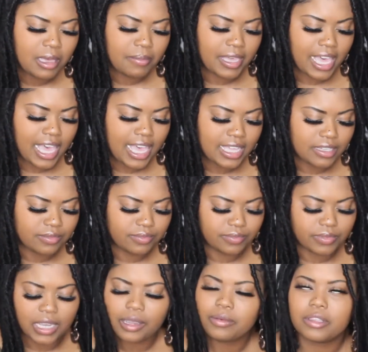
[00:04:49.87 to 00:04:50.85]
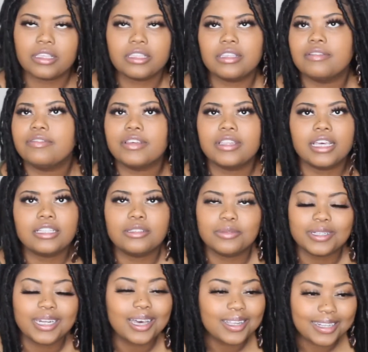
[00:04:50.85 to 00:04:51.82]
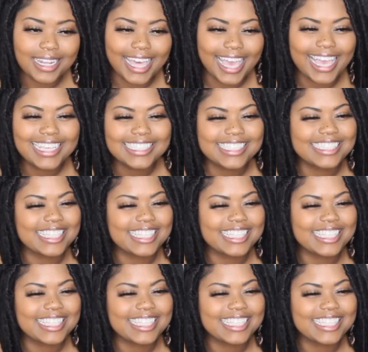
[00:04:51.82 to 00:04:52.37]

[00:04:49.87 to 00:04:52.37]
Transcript: but I really didn't feel like doing all that,